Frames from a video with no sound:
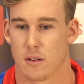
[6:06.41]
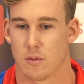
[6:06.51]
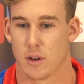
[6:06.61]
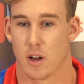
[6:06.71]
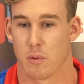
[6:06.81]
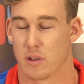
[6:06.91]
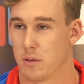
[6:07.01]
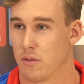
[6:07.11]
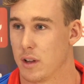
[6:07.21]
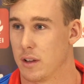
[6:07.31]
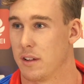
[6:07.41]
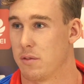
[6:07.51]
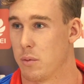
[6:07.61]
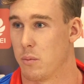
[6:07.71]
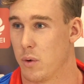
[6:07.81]
we know Brisbane really
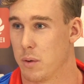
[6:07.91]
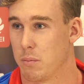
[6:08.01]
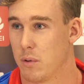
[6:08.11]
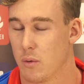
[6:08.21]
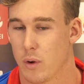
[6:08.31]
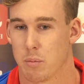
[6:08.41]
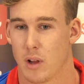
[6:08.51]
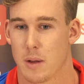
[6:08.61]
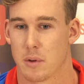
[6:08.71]
lift when we play